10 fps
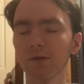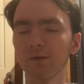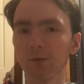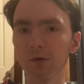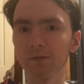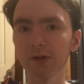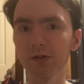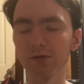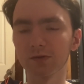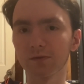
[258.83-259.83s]
4
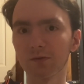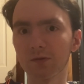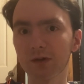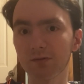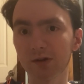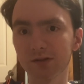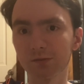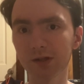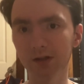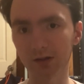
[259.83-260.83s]
videos for the race
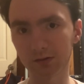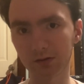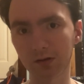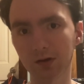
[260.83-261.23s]
weekend,